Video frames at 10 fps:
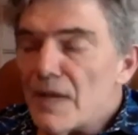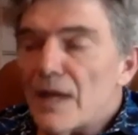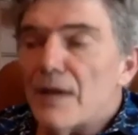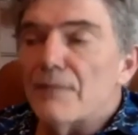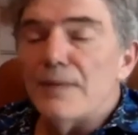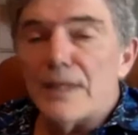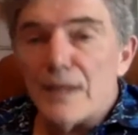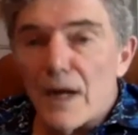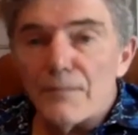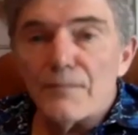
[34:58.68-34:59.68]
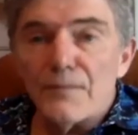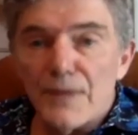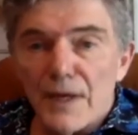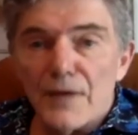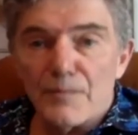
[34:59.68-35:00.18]
become the
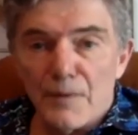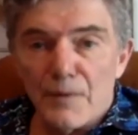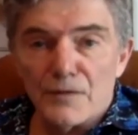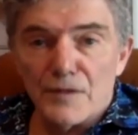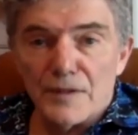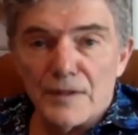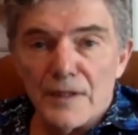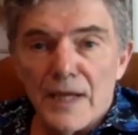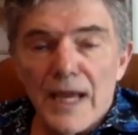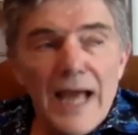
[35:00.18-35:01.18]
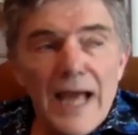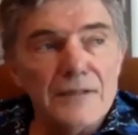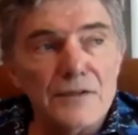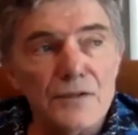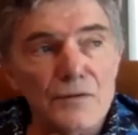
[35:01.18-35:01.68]
other person, and
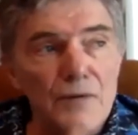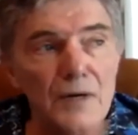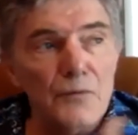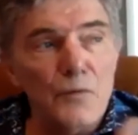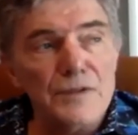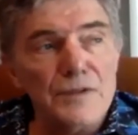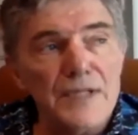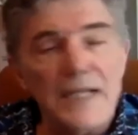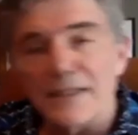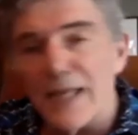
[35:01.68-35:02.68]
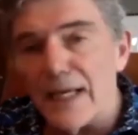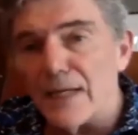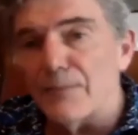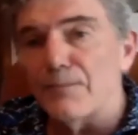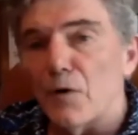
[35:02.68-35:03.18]
to, once again, take
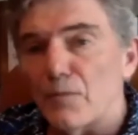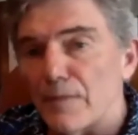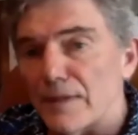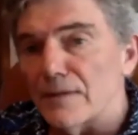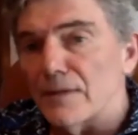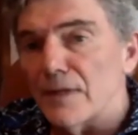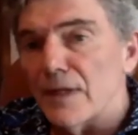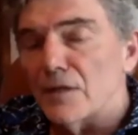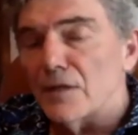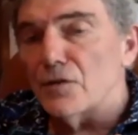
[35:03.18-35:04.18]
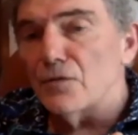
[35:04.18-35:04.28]
a moment to